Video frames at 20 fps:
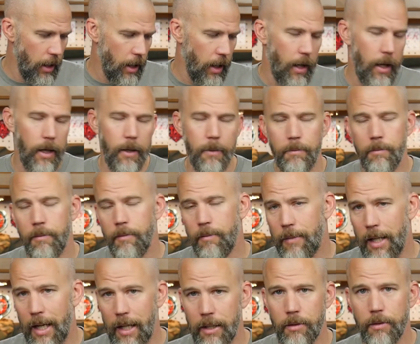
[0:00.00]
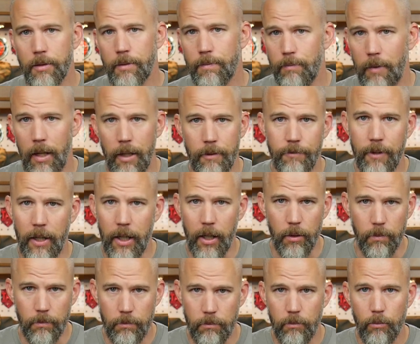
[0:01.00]
Um, that's, I
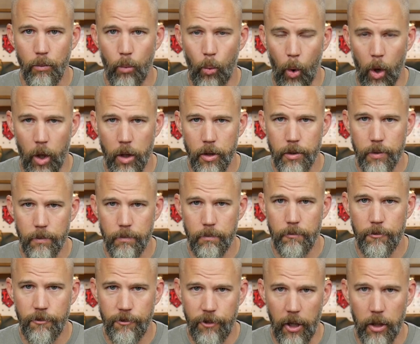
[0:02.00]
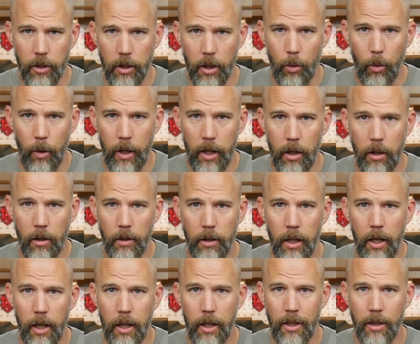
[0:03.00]
found, works fairly
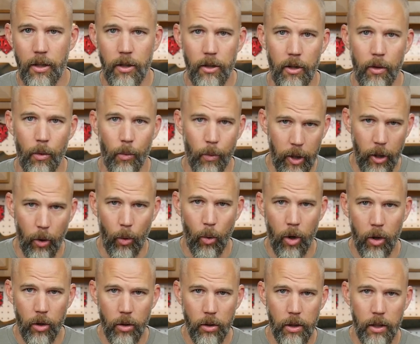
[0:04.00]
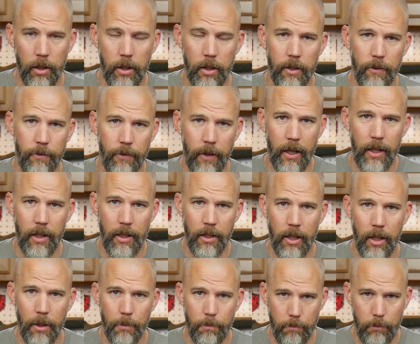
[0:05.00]
well in the real world if I end
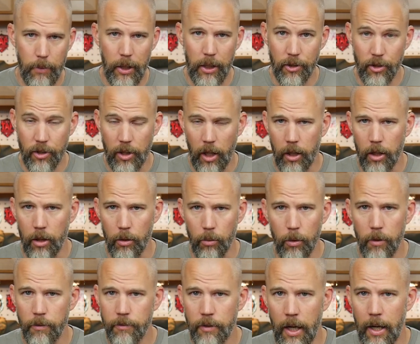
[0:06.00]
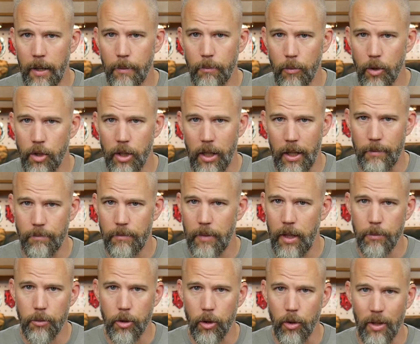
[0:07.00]
up being stuck on a rooftop, which I
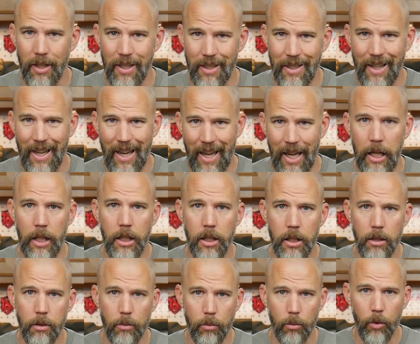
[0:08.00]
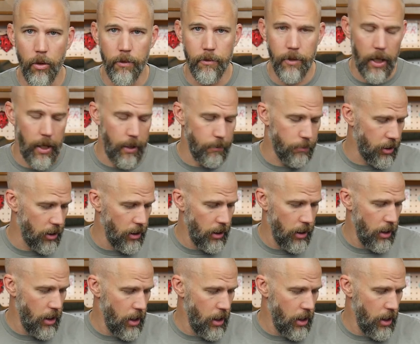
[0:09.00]
absolutely hate rooftops.